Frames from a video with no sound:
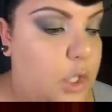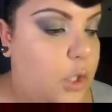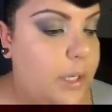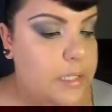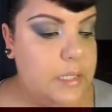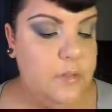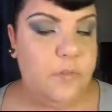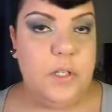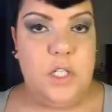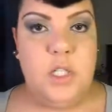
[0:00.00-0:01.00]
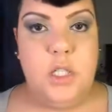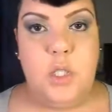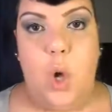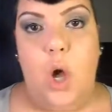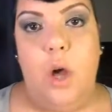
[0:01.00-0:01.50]
You guys can finish
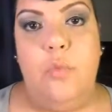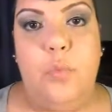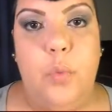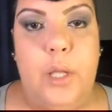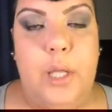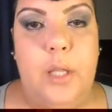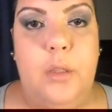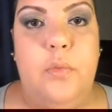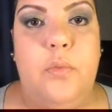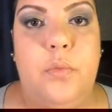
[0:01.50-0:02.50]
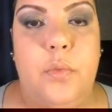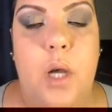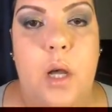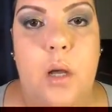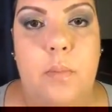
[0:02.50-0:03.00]
this off with
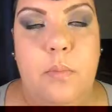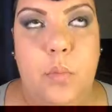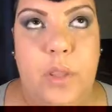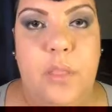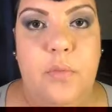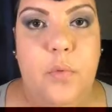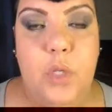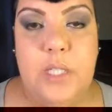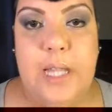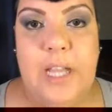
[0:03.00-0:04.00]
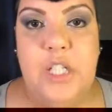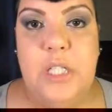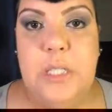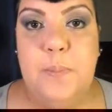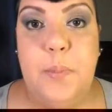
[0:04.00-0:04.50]
false
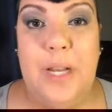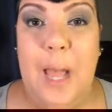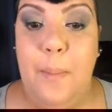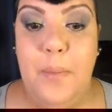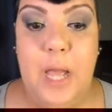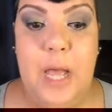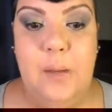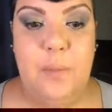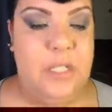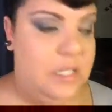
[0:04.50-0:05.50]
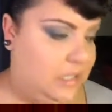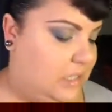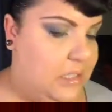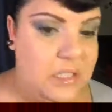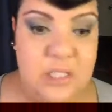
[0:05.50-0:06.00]
lashes, but I'm not,
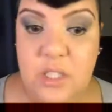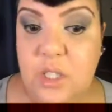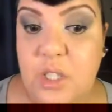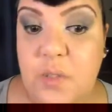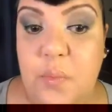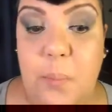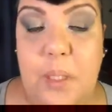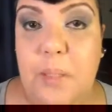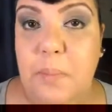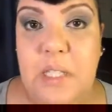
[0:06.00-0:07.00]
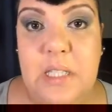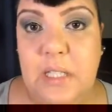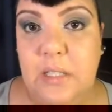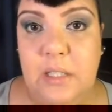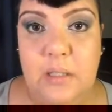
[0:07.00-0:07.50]
because this is just for me
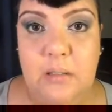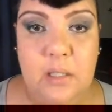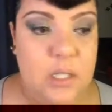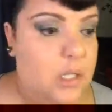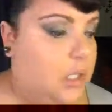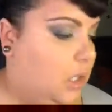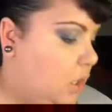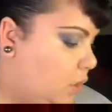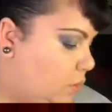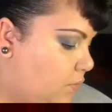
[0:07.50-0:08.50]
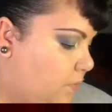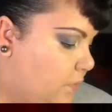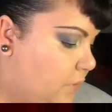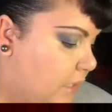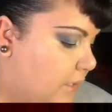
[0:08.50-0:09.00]
basically,
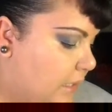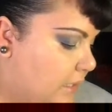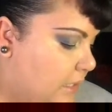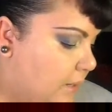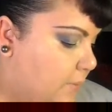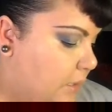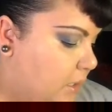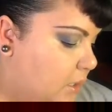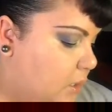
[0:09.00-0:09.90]
a daytime look.